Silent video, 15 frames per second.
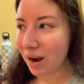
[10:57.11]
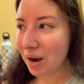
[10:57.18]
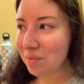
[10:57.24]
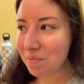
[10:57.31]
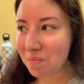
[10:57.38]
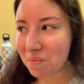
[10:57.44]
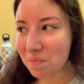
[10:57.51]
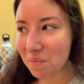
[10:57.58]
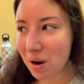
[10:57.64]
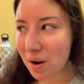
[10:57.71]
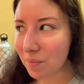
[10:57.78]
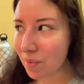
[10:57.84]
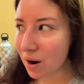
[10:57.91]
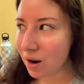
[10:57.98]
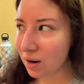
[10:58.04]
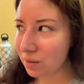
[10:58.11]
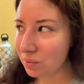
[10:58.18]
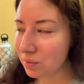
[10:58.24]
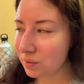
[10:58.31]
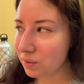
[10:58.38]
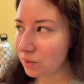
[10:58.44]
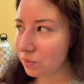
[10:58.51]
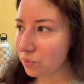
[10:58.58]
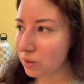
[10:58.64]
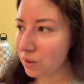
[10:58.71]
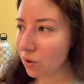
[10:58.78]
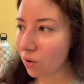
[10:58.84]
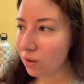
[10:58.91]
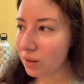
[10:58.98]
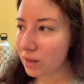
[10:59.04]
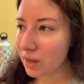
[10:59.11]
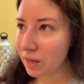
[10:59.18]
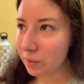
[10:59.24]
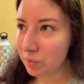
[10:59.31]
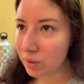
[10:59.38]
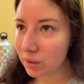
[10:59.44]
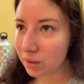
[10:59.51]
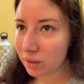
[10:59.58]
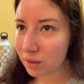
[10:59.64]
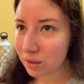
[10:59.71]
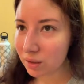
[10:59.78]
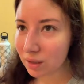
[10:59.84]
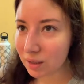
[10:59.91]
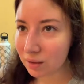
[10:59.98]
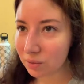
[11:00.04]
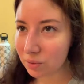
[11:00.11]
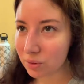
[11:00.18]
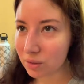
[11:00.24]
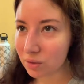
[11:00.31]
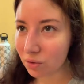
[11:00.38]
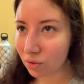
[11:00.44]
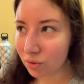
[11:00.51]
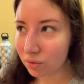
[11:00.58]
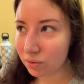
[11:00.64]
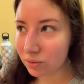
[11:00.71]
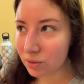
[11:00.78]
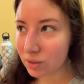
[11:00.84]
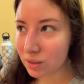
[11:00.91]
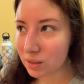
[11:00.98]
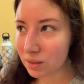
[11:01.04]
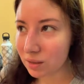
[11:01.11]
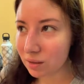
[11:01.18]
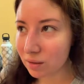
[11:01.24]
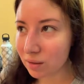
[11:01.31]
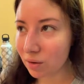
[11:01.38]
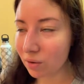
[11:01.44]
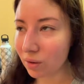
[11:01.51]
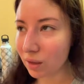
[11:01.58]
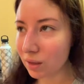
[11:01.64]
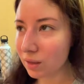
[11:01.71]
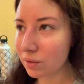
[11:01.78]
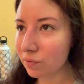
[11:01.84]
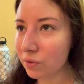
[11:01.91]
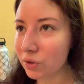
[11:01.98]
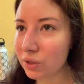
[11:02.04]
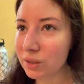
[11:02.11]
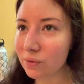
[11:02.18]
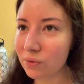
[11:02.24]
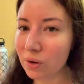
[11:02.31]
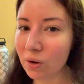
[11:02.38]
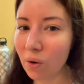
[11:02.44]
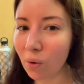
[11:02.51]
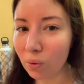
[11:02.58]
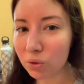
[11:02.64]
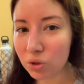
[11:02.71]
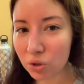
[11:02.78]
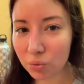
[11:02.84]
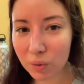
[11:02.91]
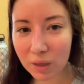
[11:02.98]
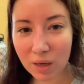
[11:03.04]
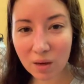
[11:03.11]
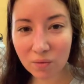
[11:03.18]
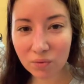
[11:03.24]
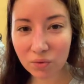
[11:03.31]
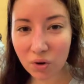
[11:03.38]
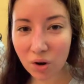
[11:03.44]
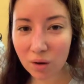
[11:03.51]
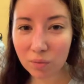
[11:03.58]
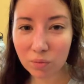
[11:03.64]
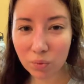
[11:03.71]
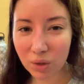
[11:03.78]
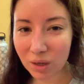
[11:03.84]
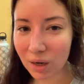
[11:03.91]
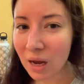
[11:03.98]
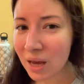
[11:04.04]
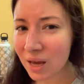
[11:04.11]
My mom, we all came here, and it was all just, you know, like a very different culture we came from, where